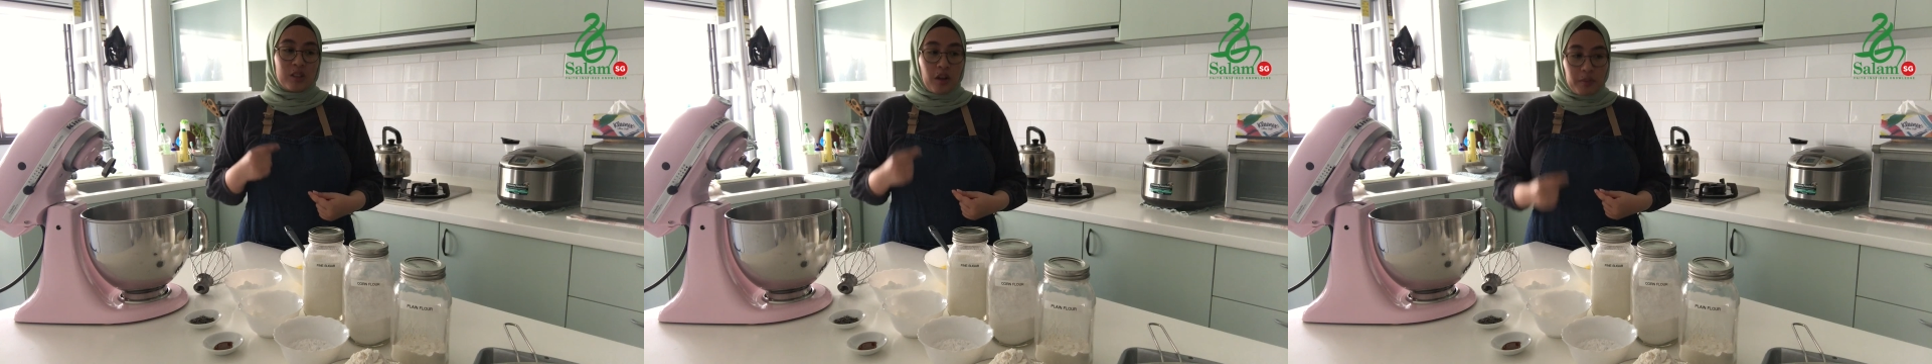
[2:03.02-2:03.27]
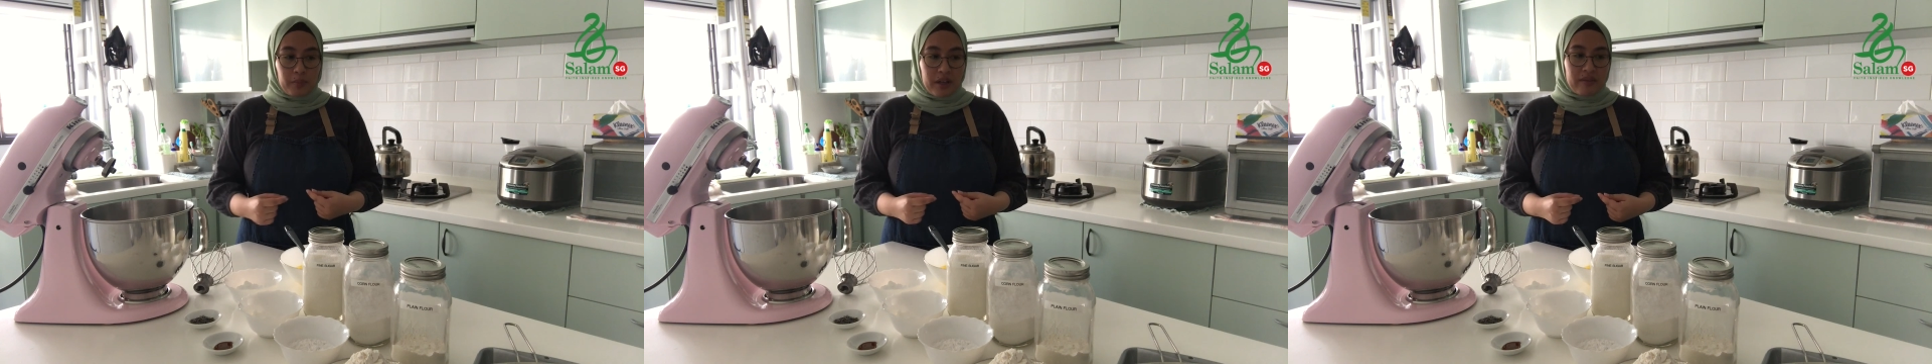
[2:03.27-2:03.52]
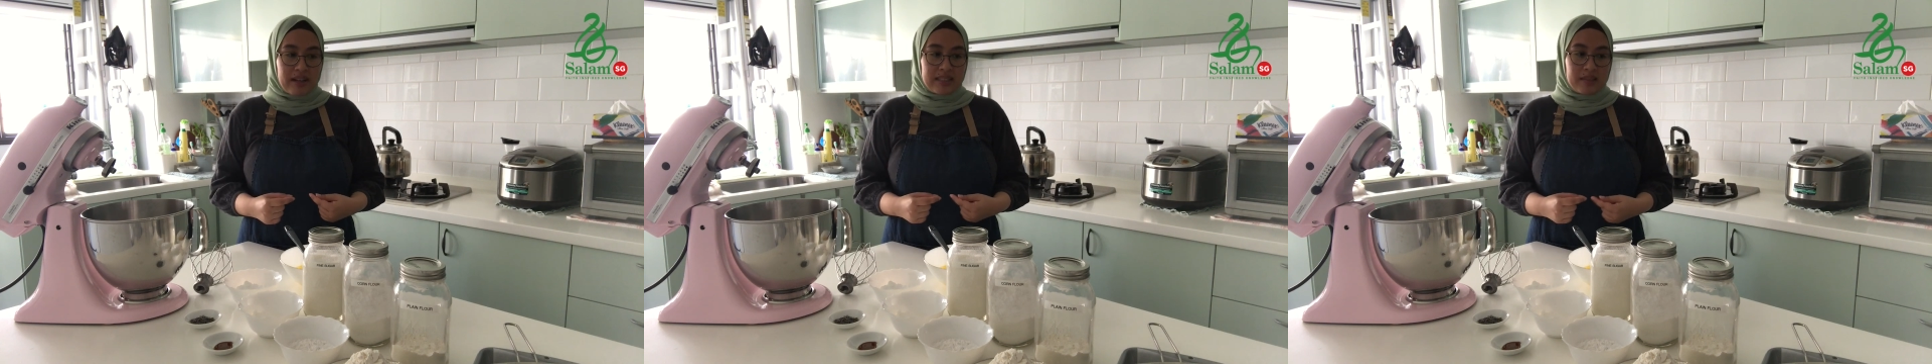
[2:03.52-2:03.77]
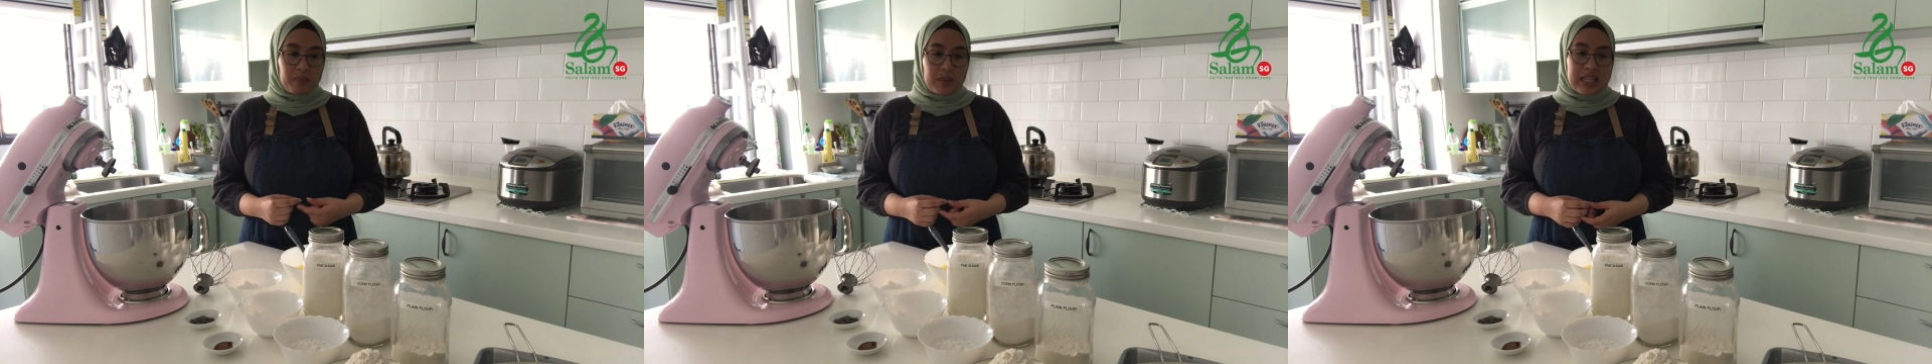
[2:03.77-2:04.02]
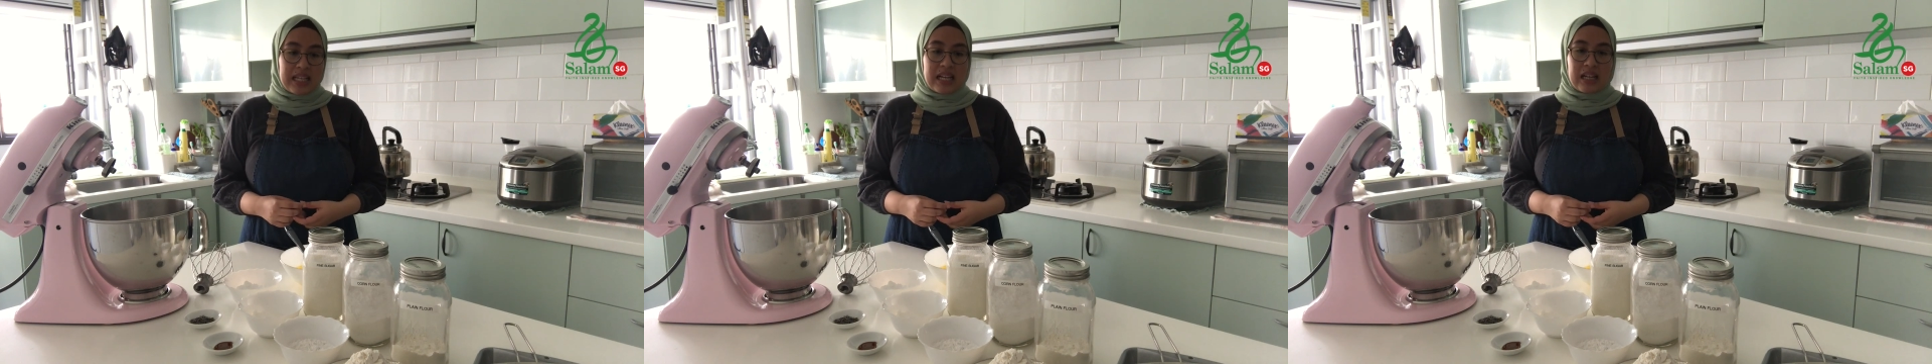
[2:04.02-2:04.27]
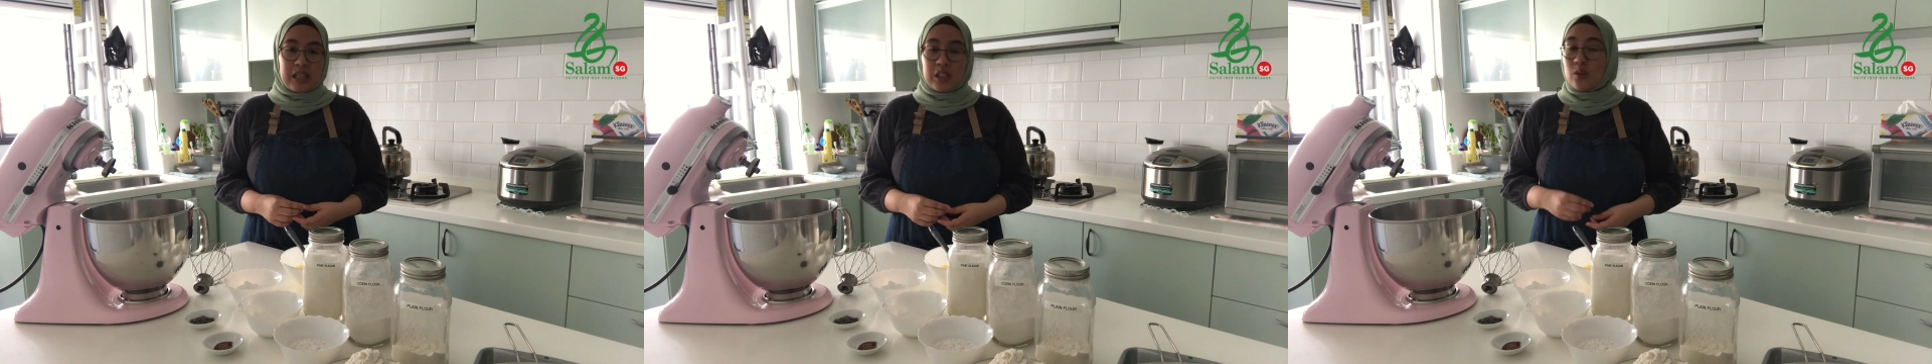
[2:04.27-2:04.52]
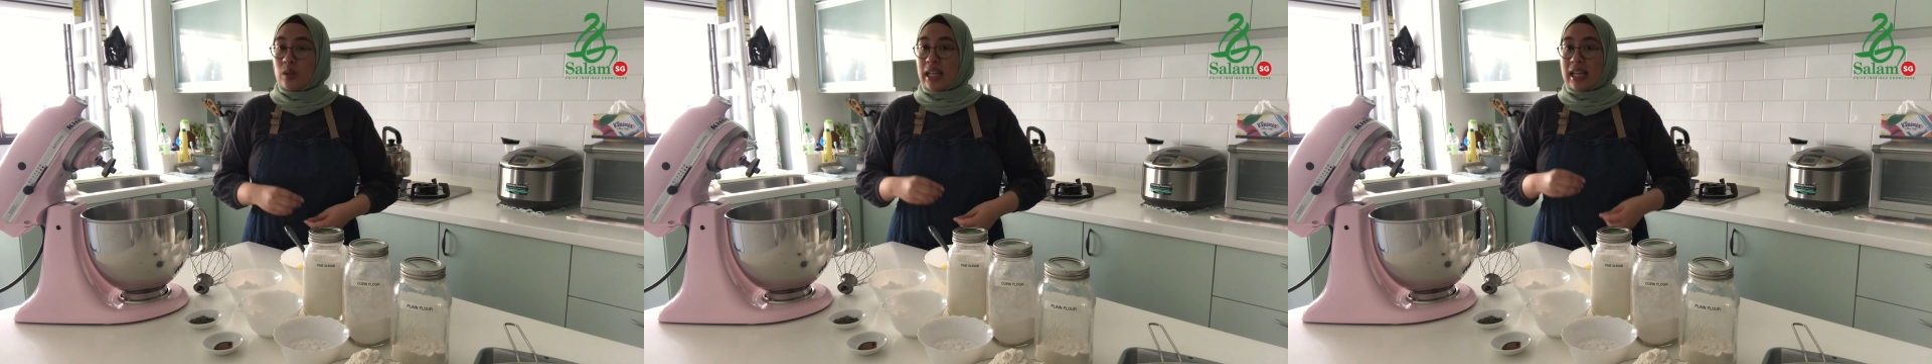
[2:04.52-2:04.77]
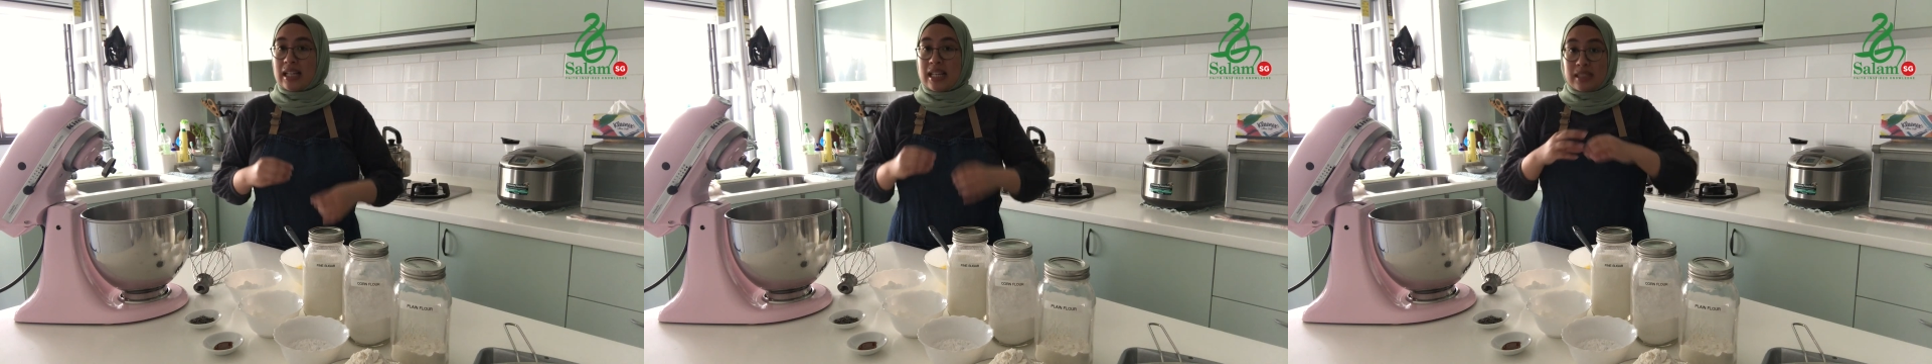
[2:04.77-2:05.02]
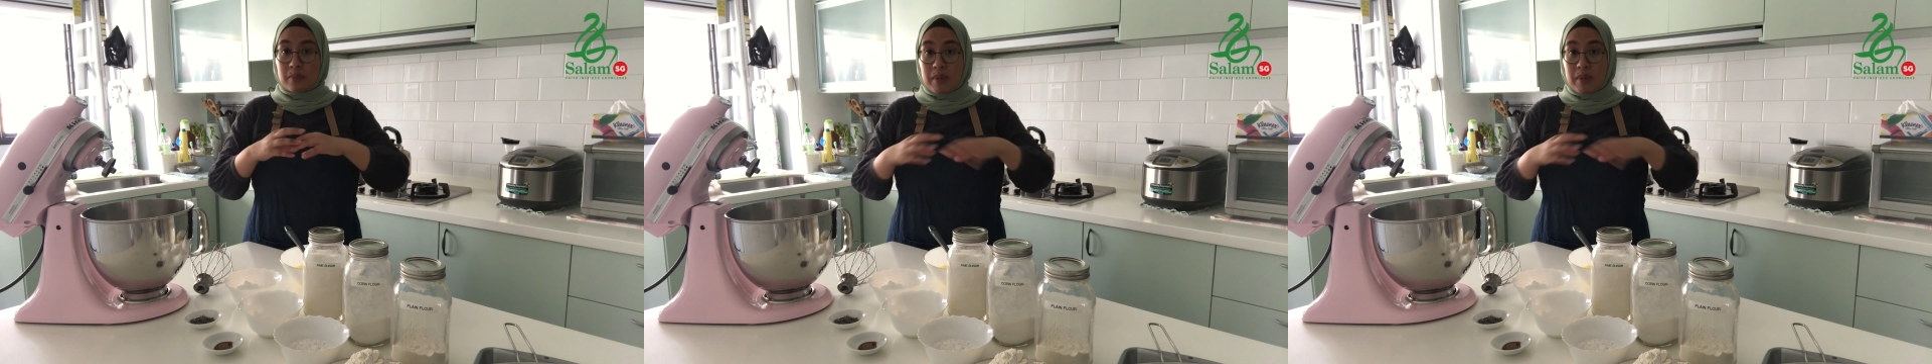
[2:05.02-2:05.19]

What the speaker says: shortbread recipe, it's